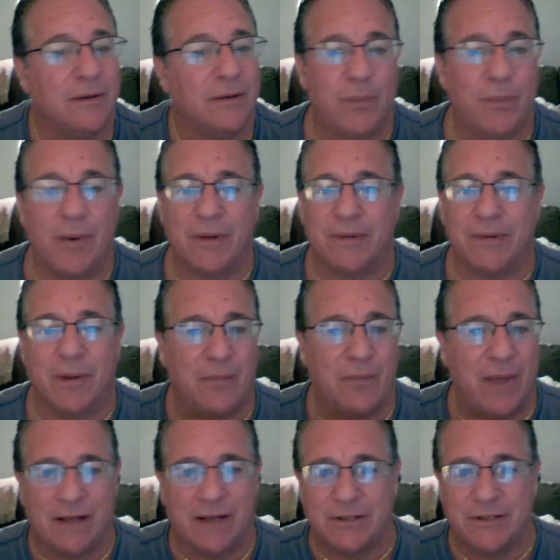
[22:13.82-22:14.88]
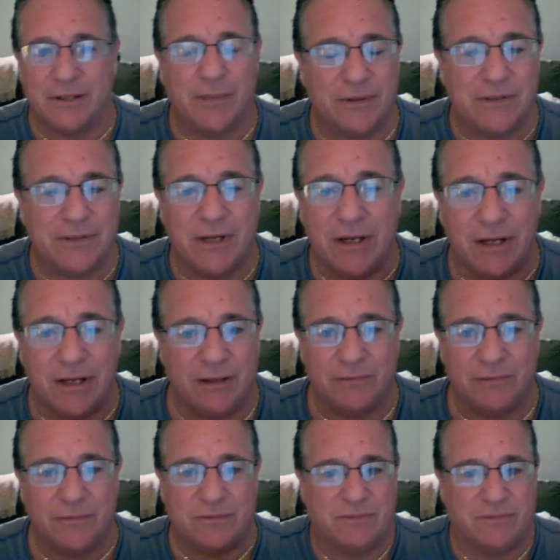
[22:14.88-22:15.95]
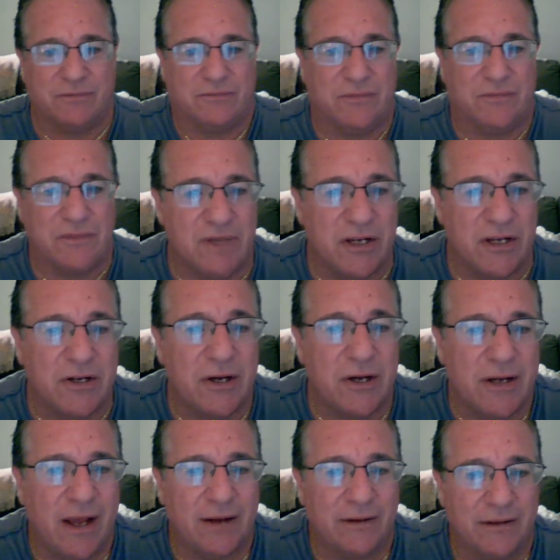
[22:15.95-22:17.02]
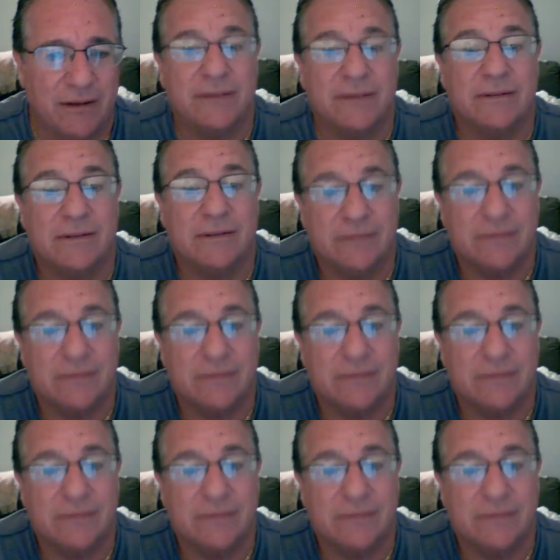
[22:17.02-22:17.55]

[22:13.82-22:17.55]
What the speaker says: but the matchup of the team, he couldn't handle it,